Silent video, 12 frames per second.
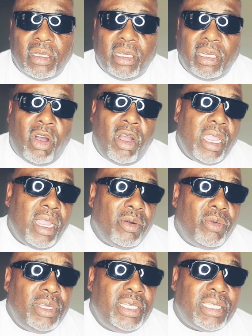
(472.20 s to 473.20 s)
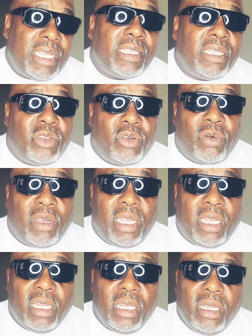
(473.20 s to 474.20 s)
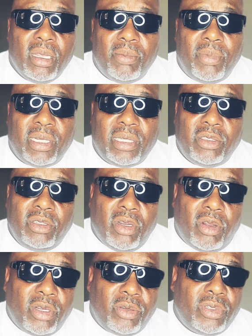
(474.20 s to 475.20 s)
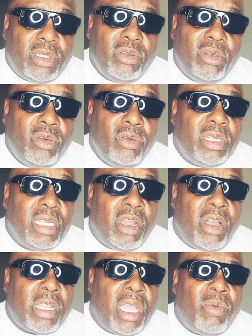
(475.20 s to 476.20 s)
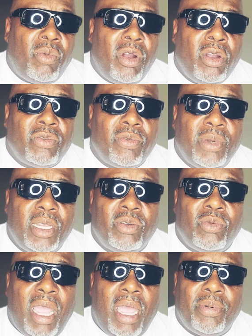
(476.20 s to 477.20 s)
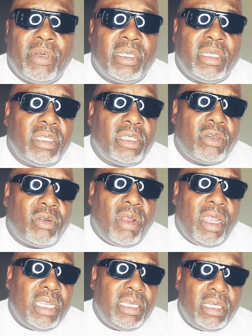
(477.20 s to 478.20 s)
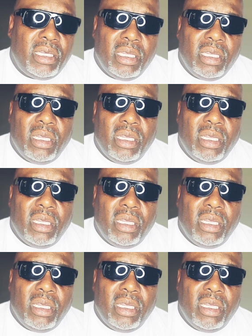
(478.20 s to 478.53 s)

In our era, we set the trend. But you know, that's what you dudes get all y'all words from these rappers, and it's crazy.